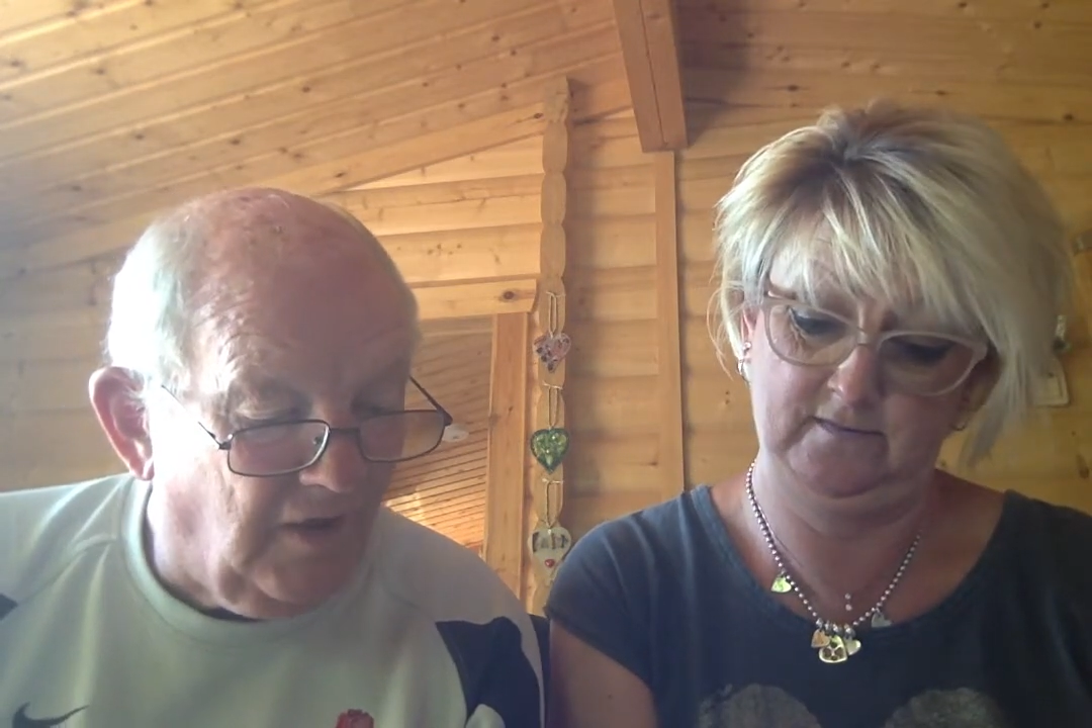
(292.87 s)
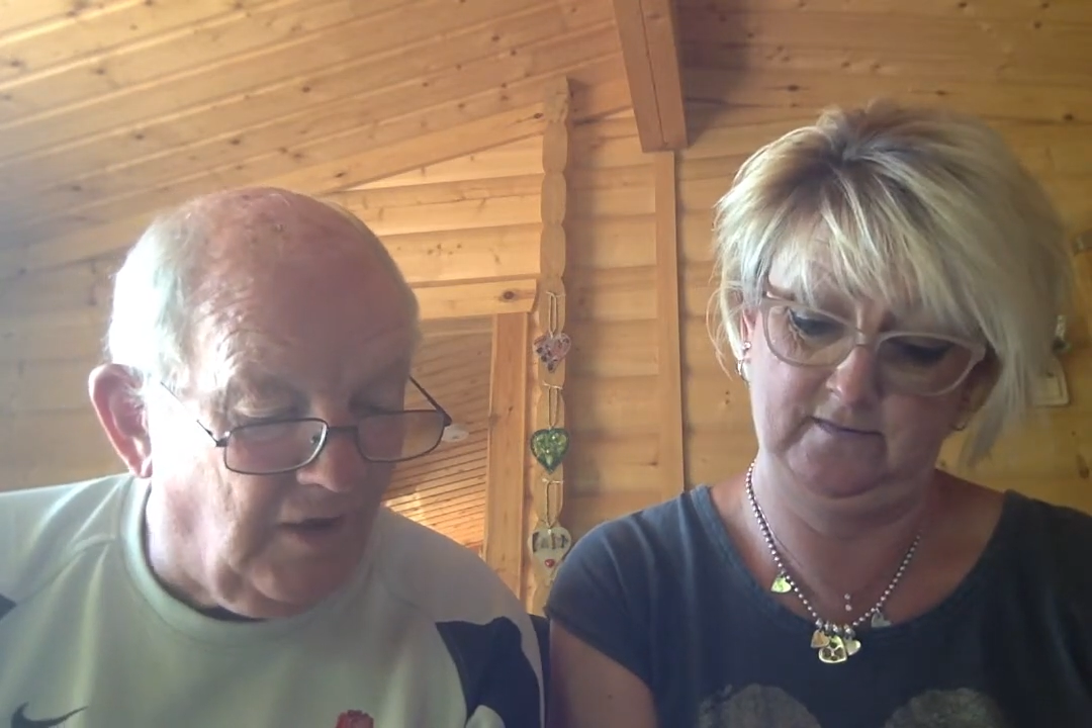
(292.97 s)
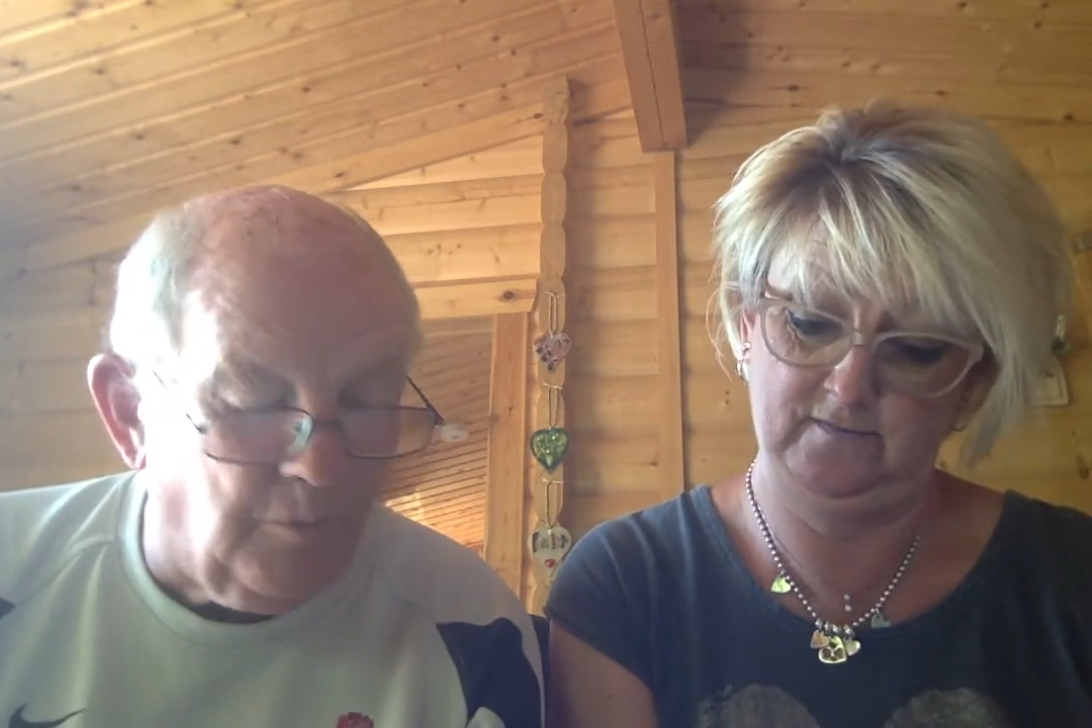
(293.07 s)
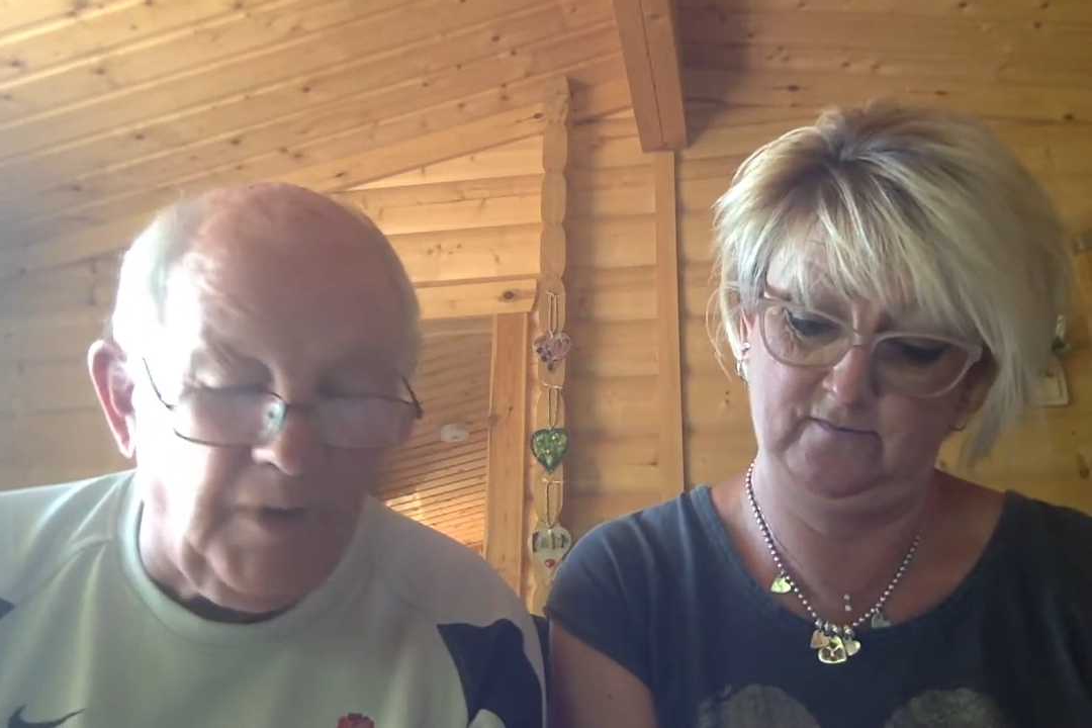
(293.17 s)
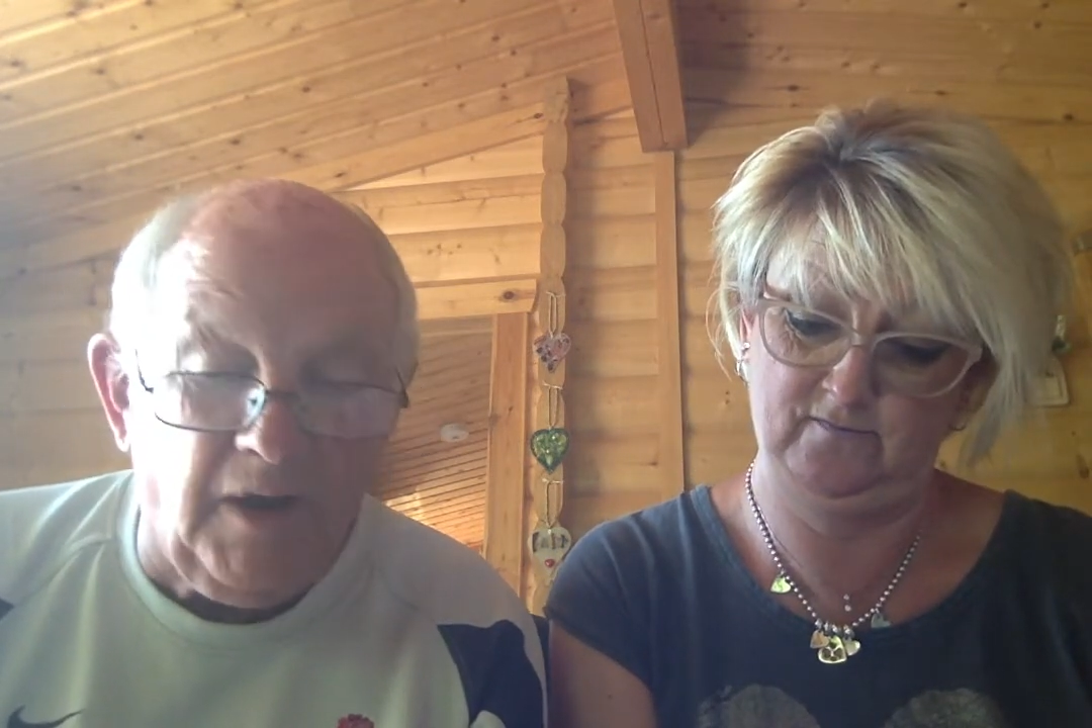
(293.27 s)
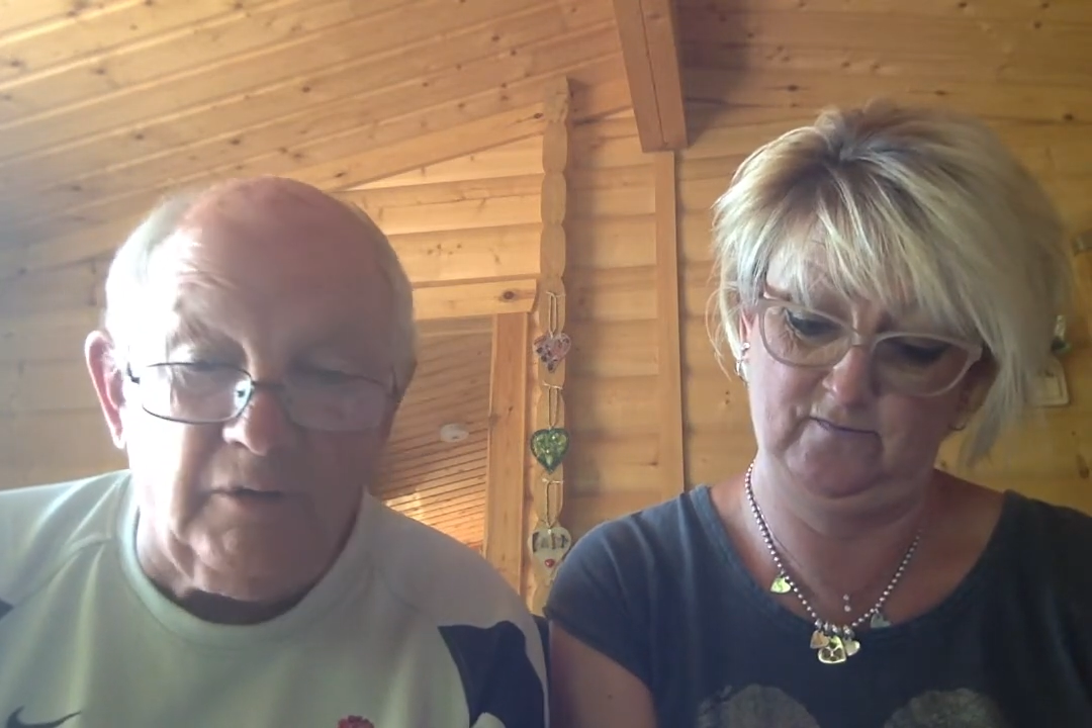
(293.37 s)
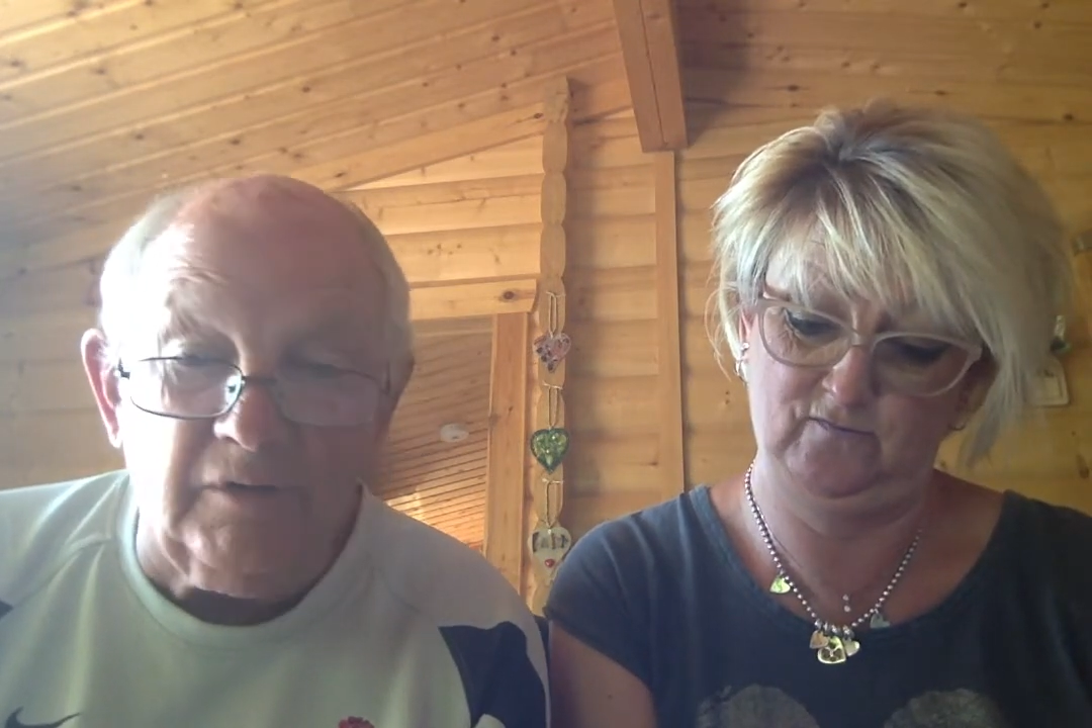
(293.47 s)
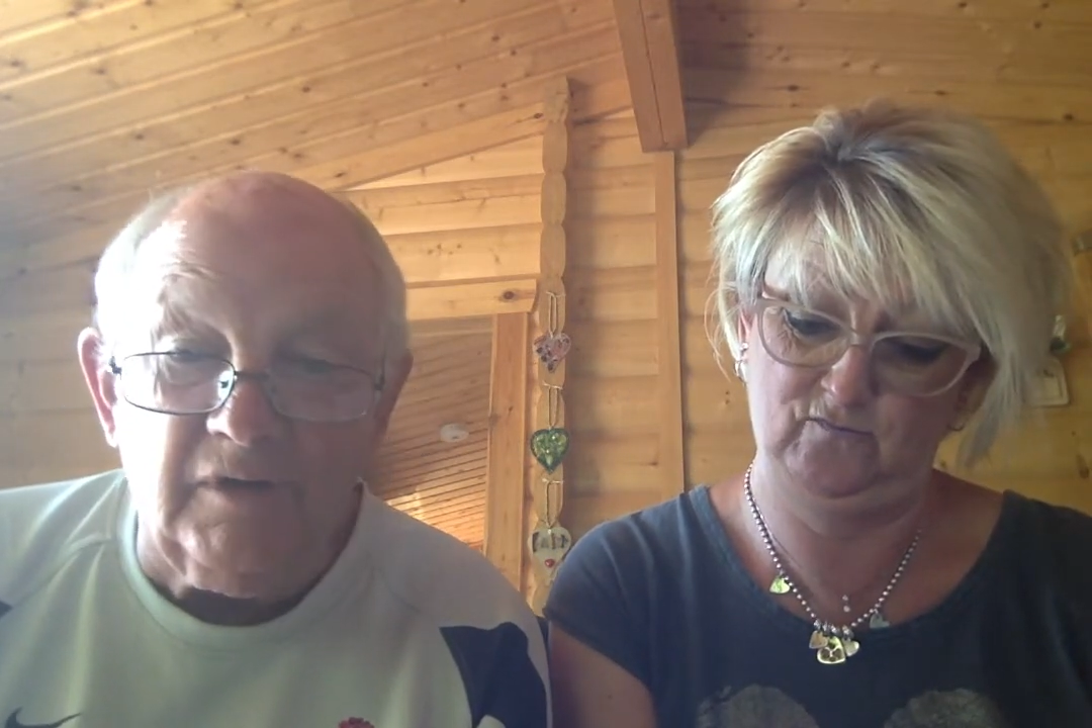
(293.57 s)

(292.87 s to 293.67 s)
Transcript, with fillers: about